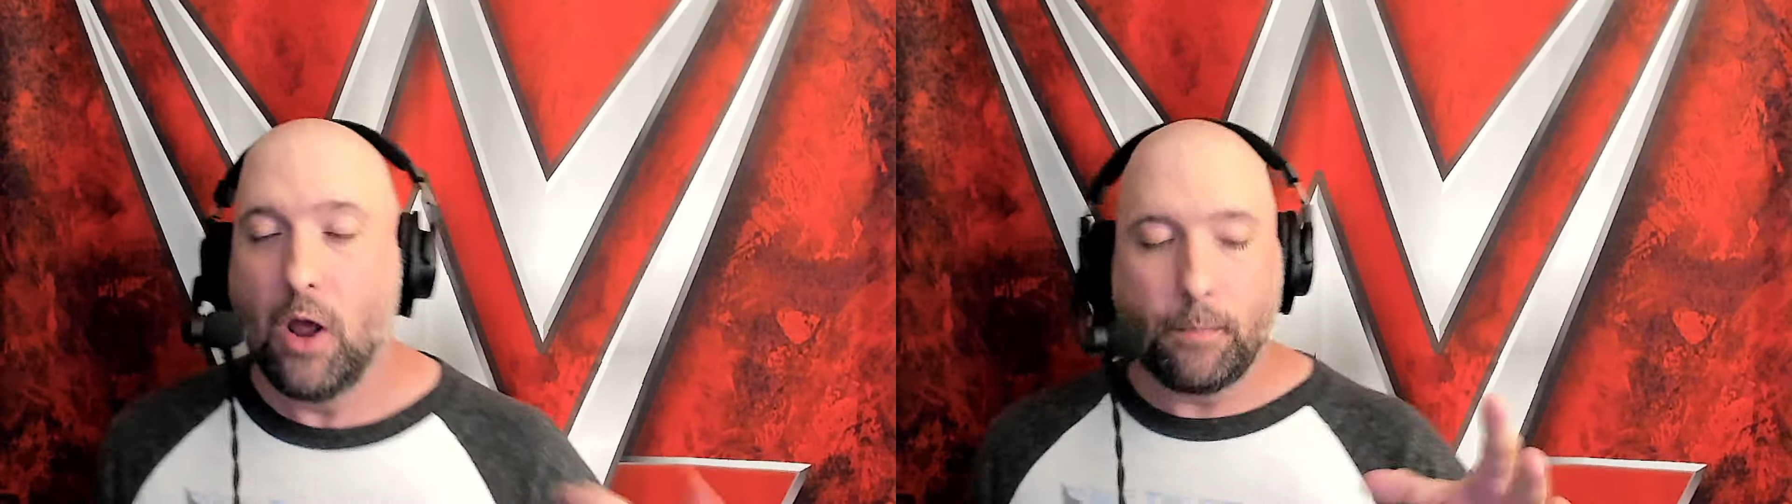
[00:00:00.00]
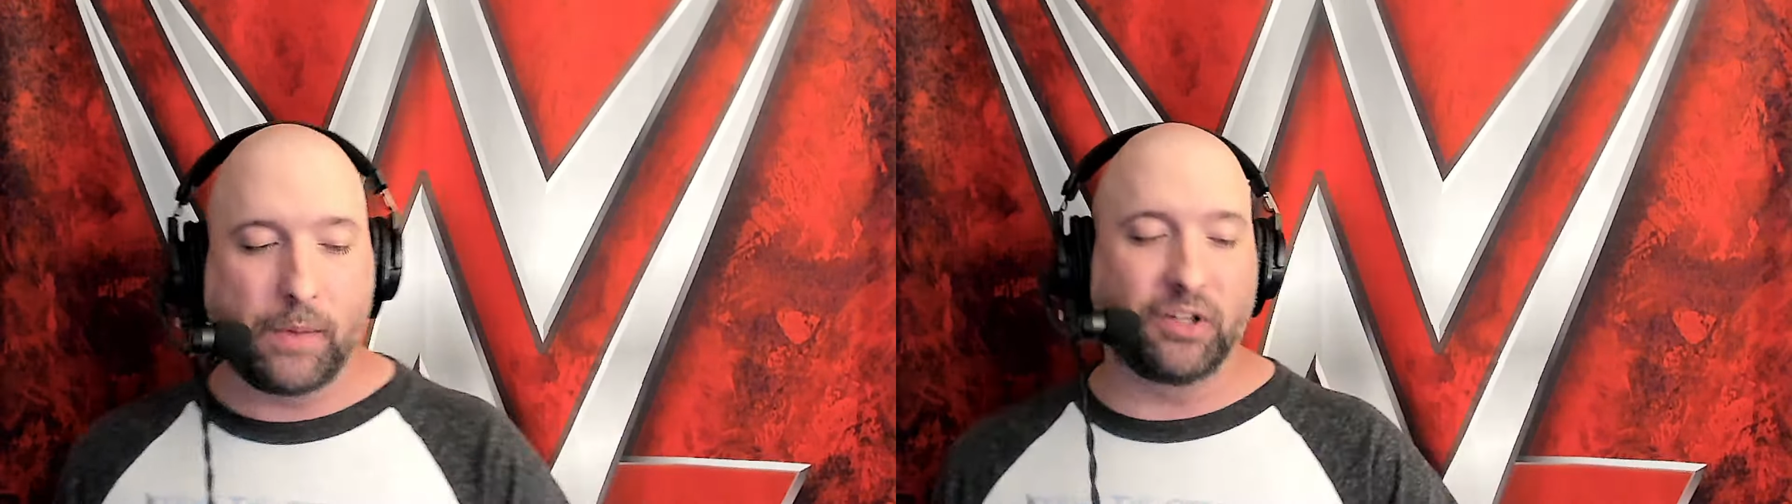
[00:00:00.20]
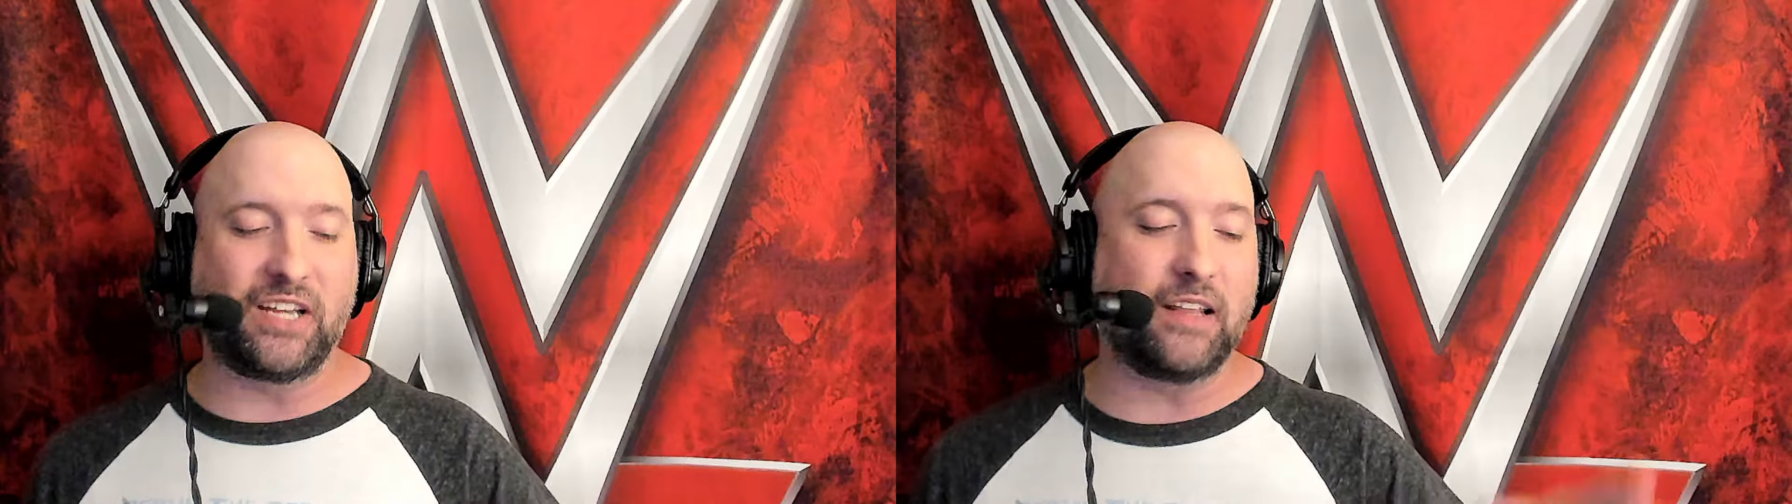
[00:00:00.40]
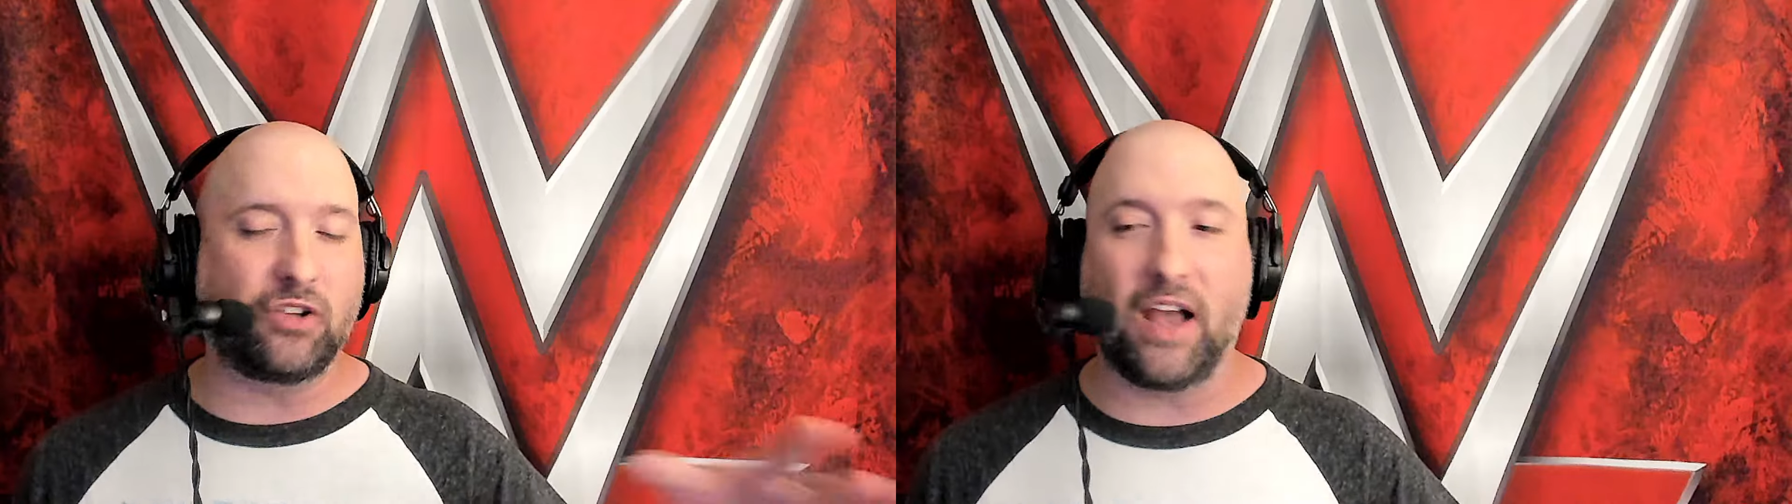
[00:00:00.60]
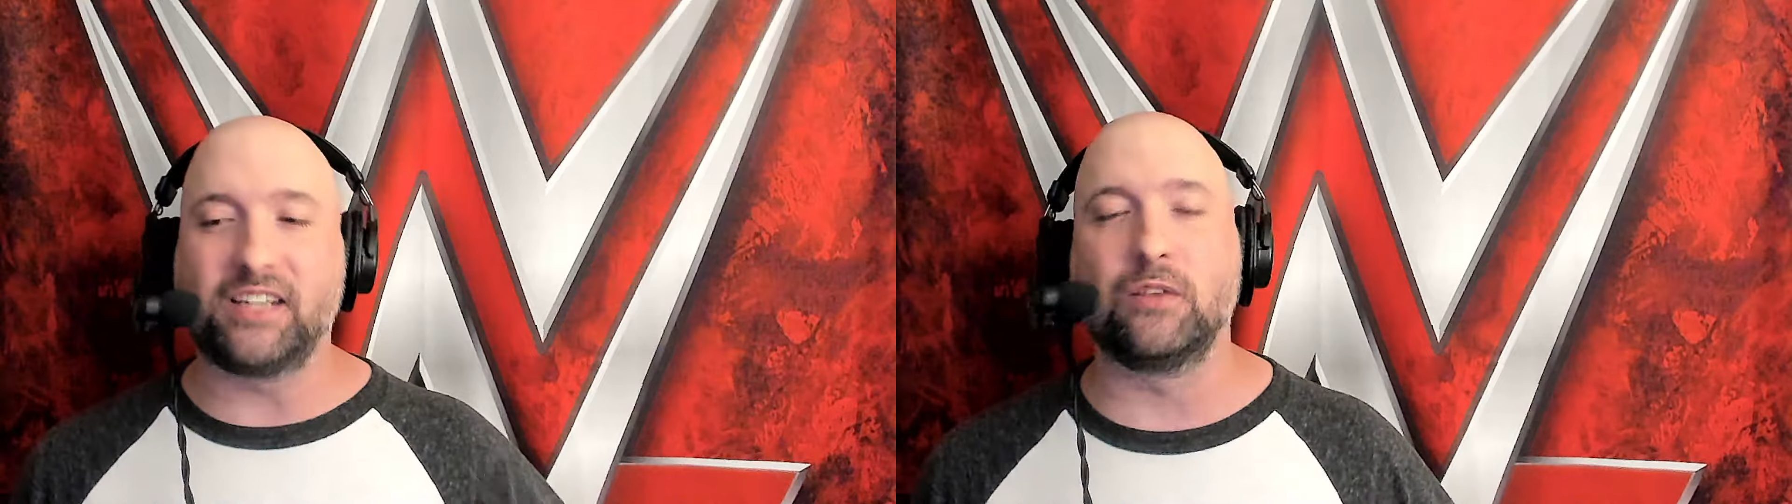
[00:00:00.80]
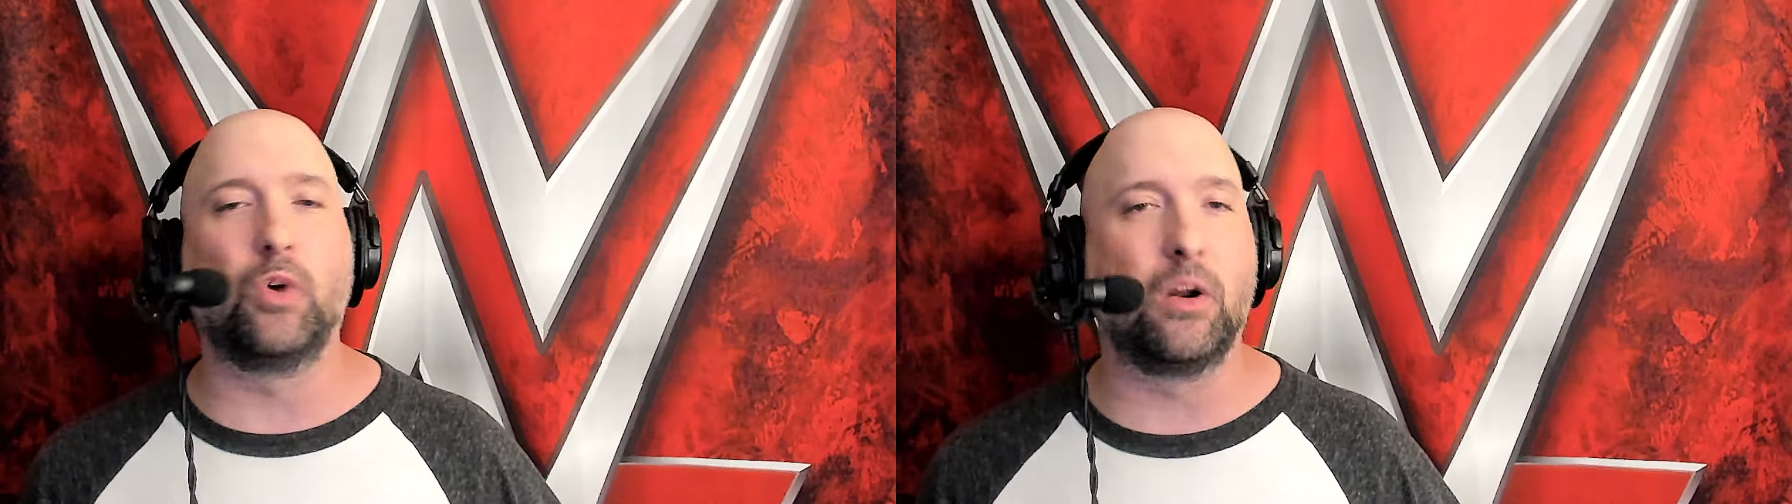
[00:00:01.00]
People said that Tyson would